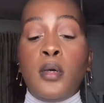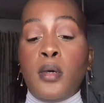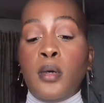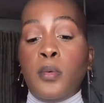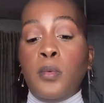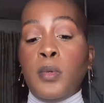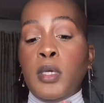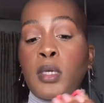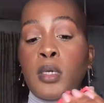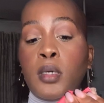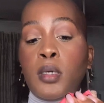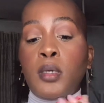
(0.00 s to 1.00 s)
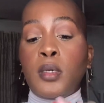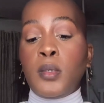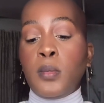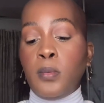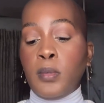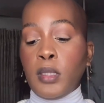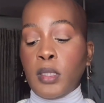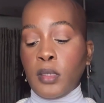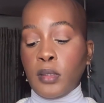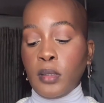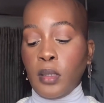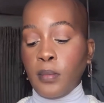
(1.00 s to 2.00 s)
a week
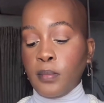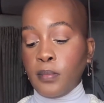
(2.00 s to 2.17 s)
without them.